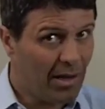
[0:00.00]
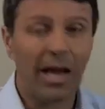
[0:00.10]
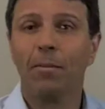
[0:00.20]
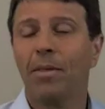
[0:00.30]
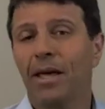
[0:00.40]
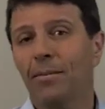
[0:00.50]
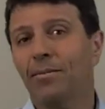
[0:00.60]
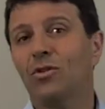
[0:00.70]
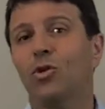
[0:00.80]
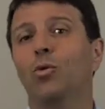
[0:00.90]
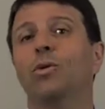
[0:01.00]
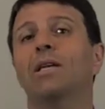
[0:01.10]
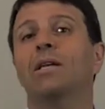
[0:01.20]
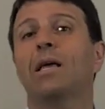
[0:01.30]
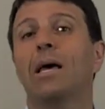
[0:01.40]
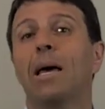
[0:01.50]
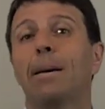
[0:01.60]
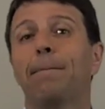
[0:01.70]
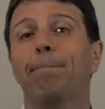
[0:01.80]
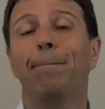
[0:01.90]
help them do it
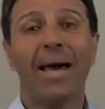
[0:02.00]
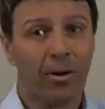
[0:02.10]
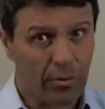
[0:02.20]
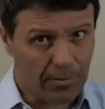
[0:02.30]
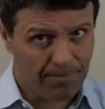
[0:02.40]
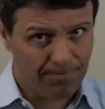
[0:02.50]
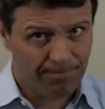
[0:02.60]
better.